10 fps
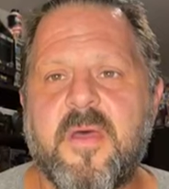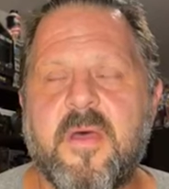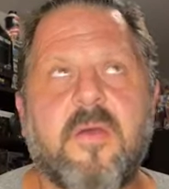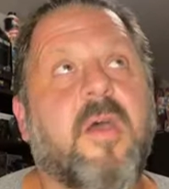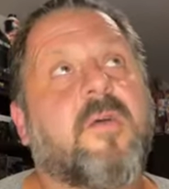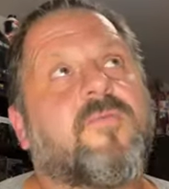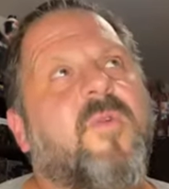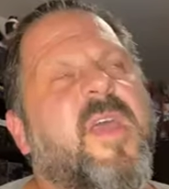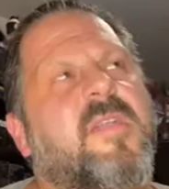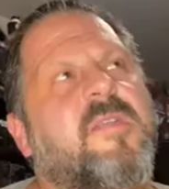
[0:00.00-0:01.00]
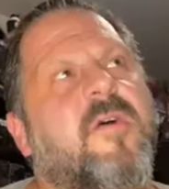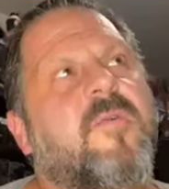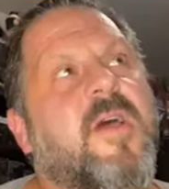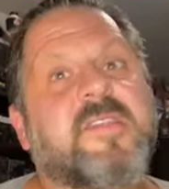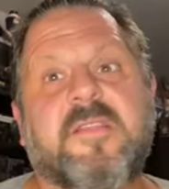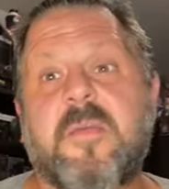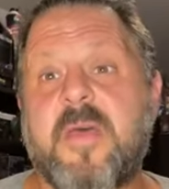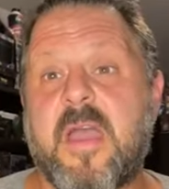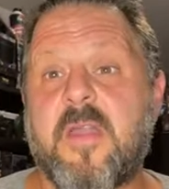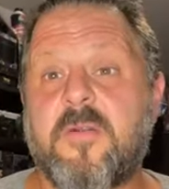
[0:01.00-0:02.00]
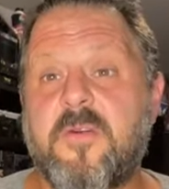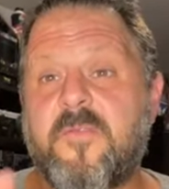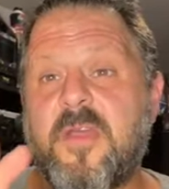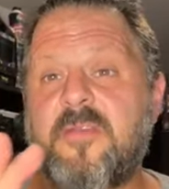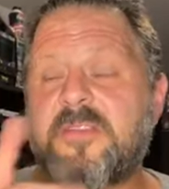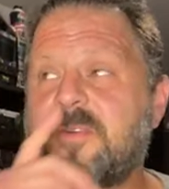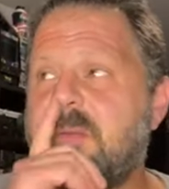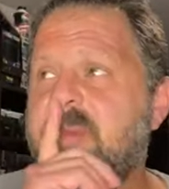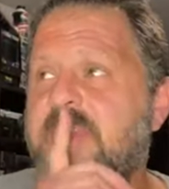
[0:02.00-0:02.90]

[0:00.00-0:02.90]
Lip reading: I take that back. I don't know if we have Instagram.